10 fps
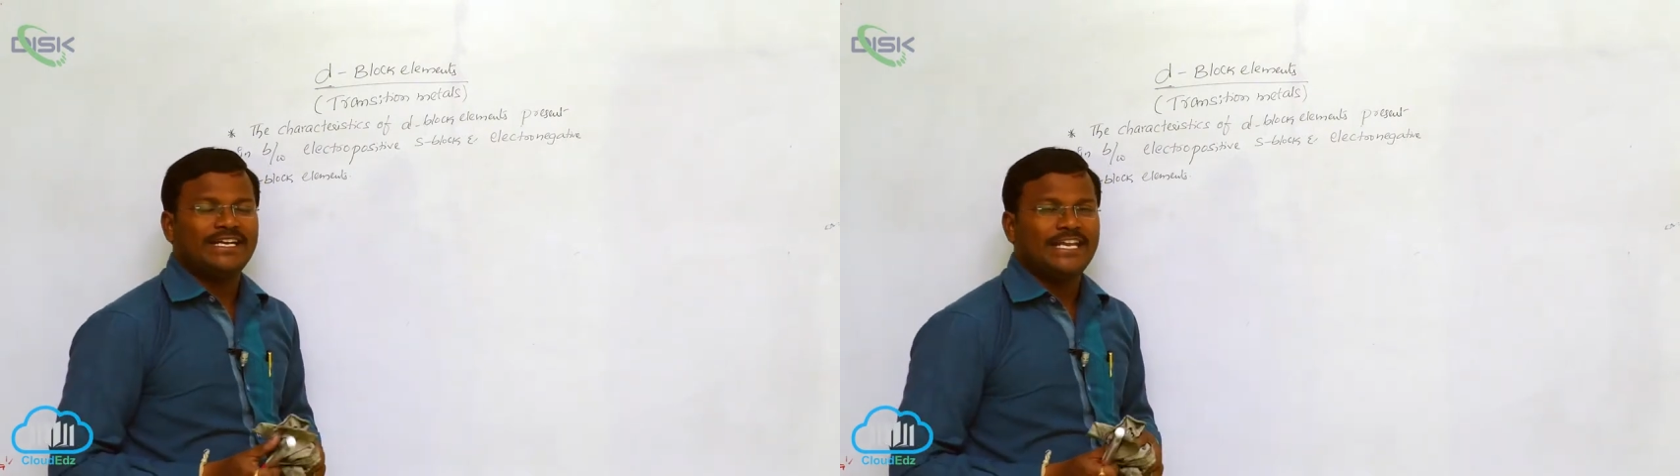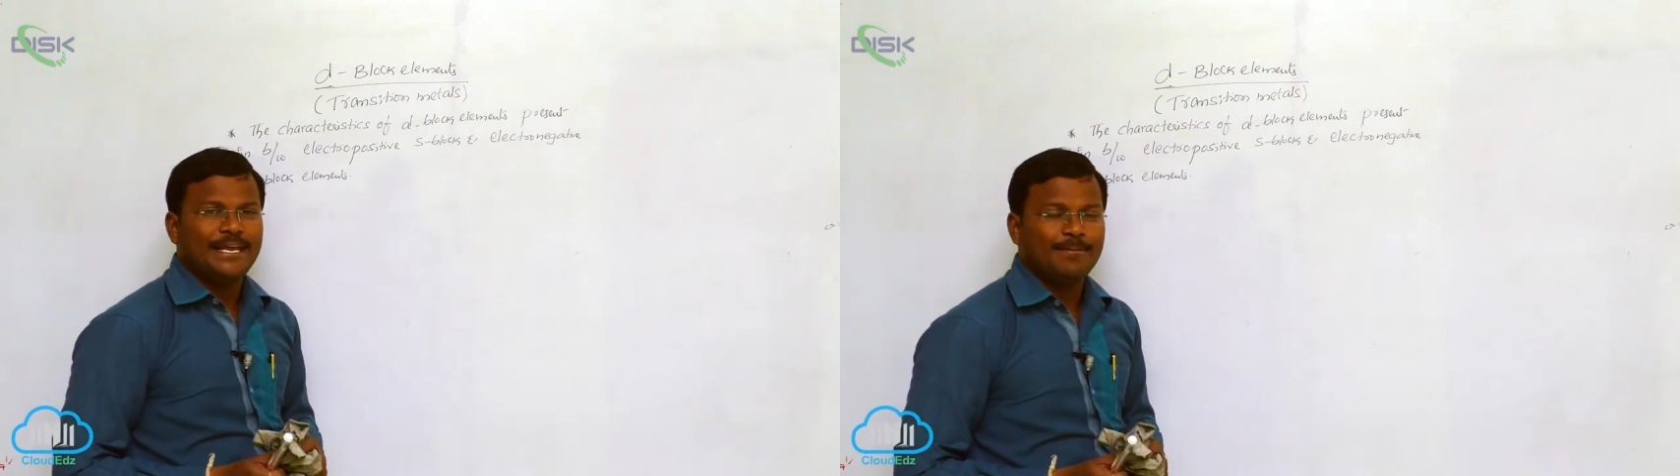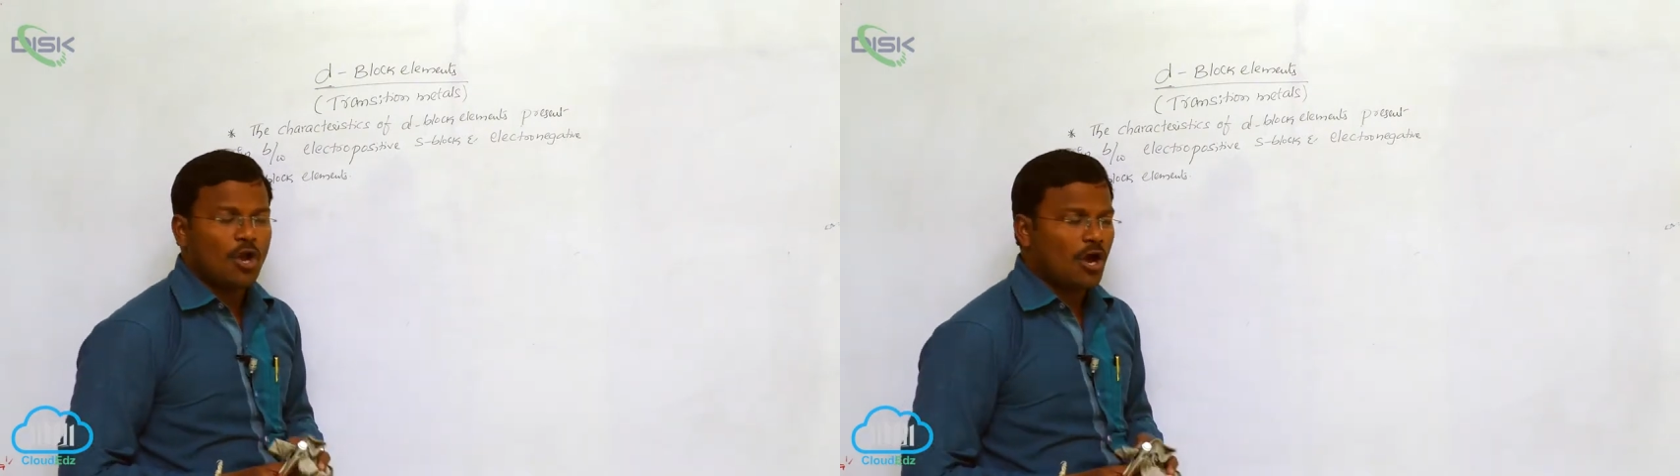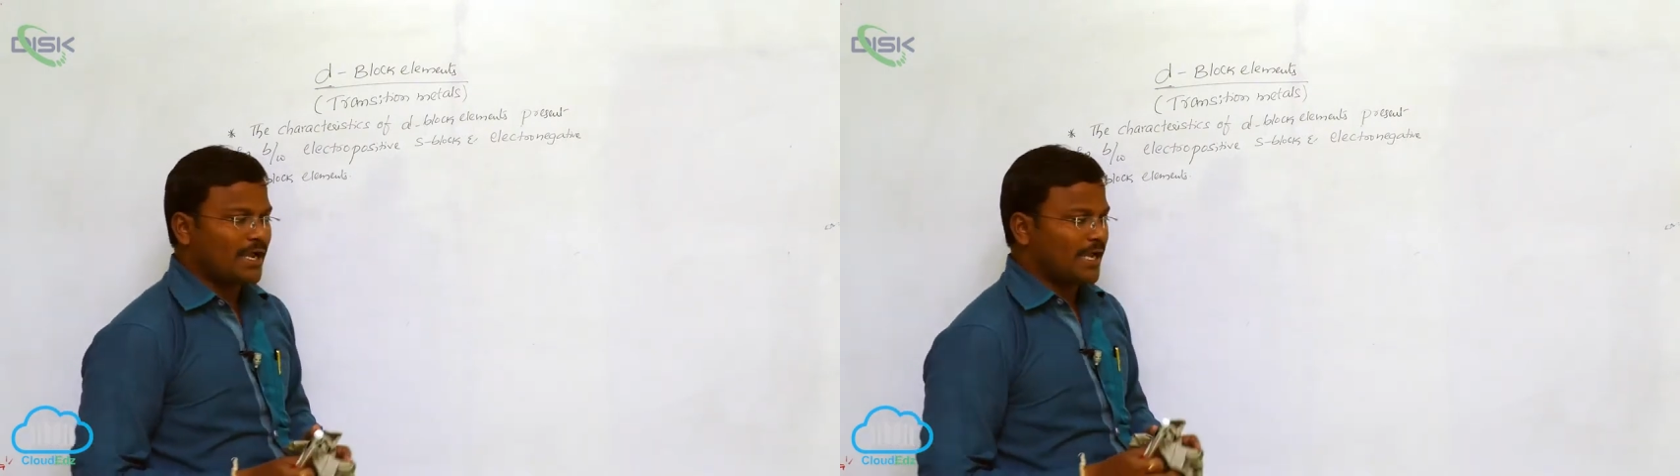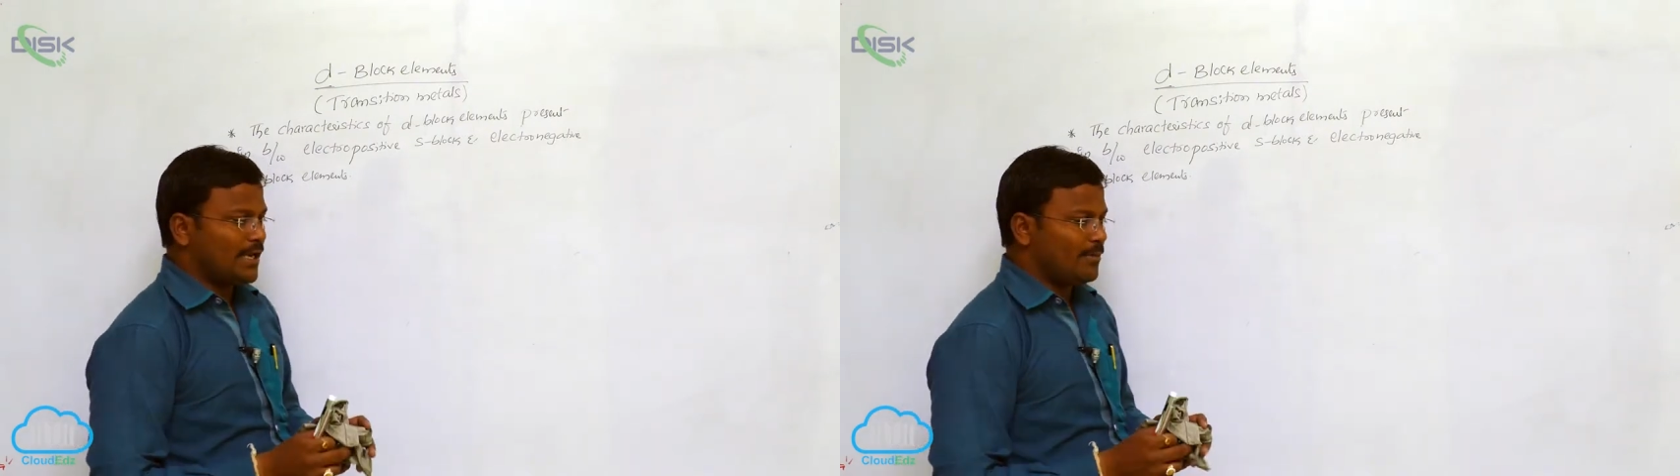D
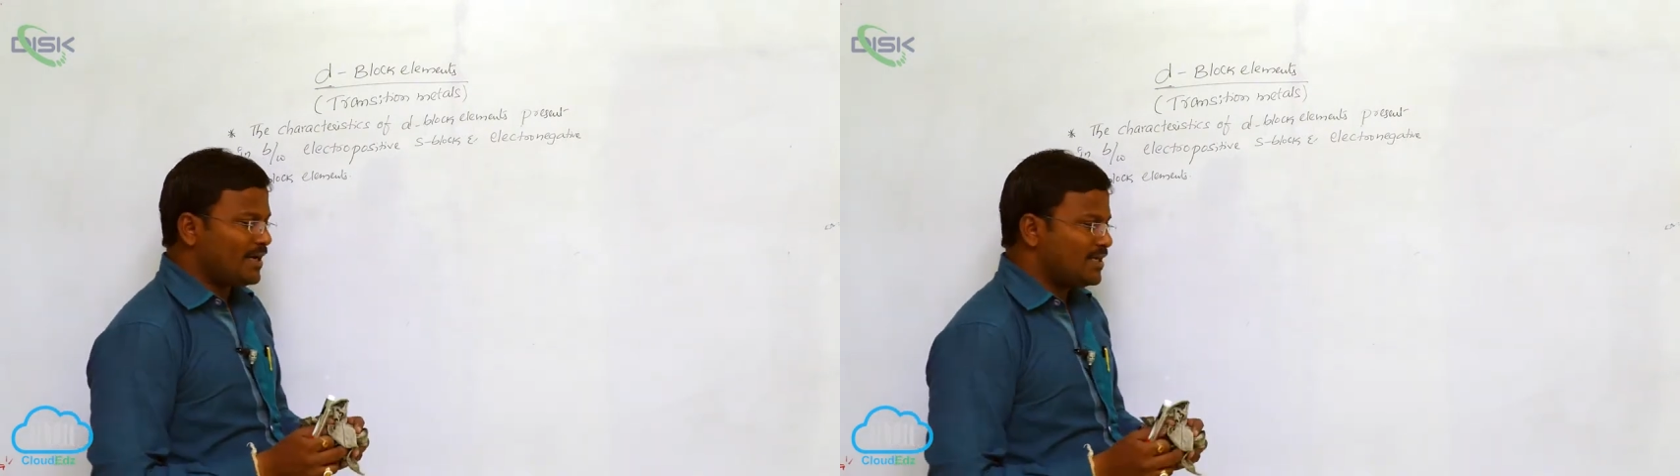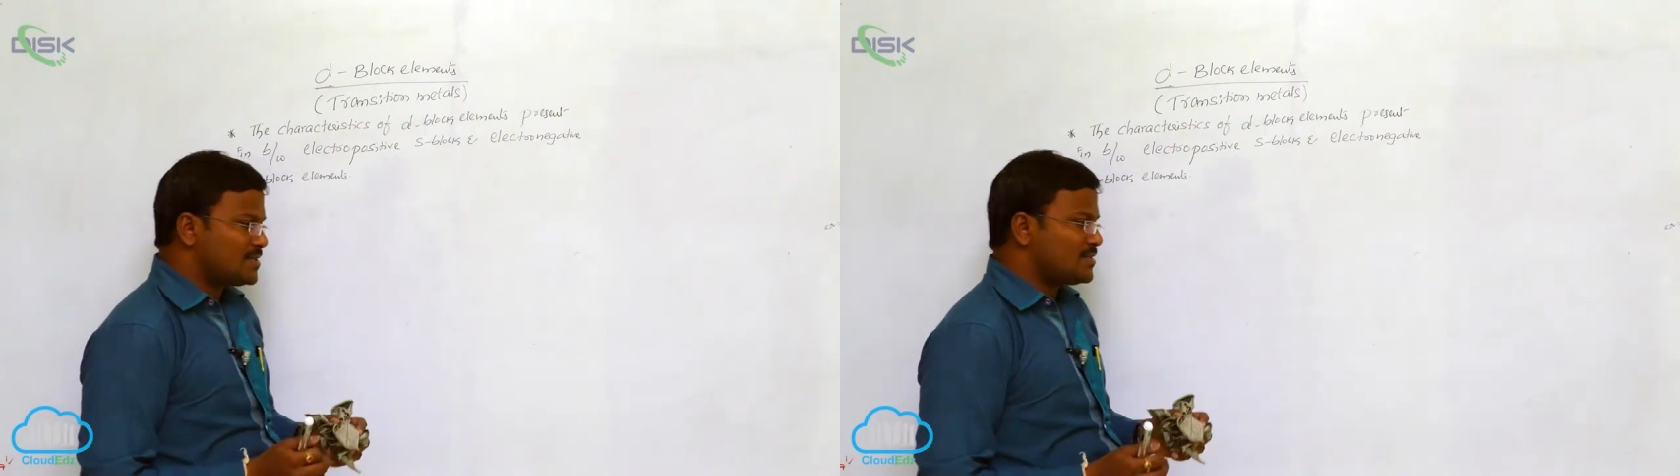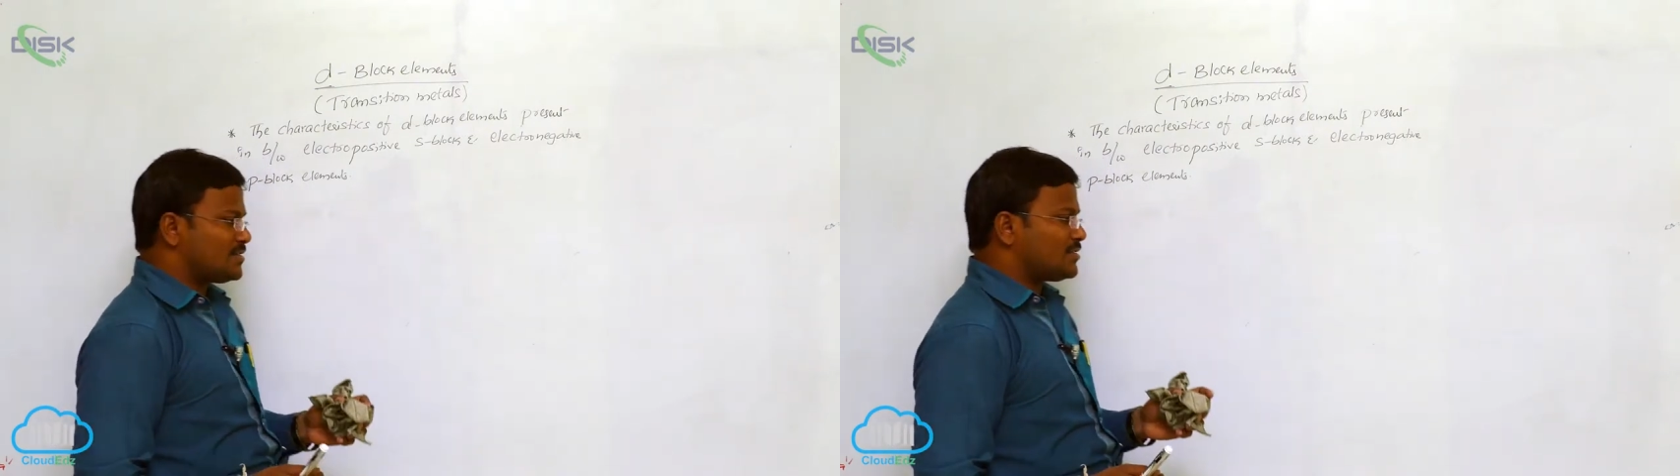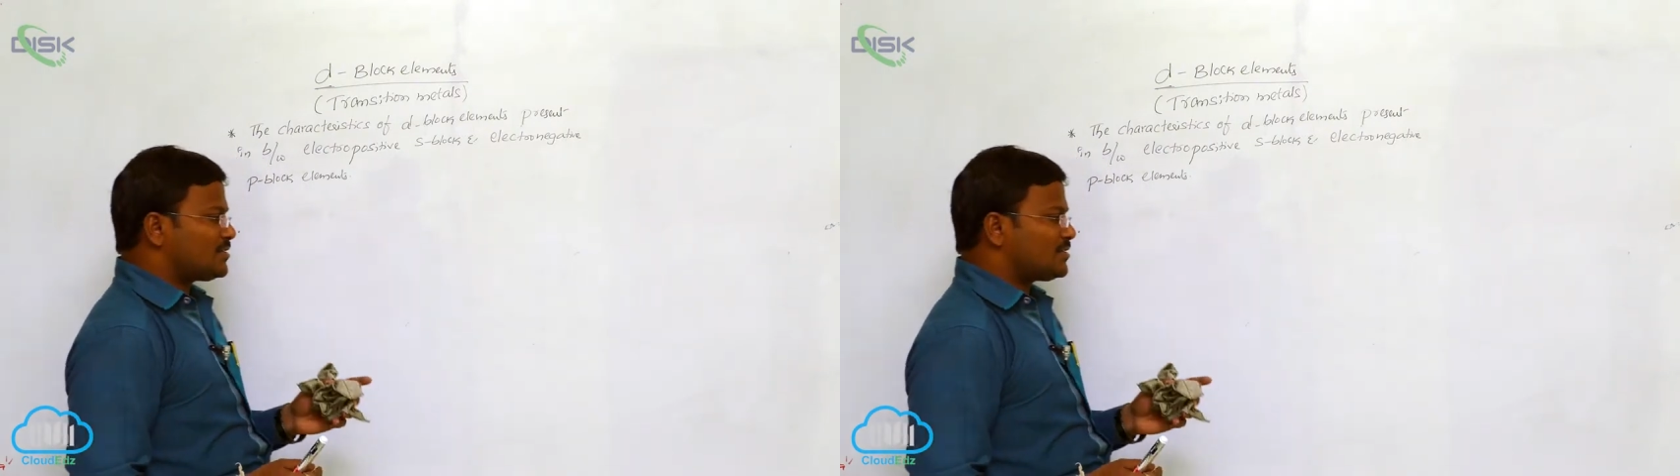block elements,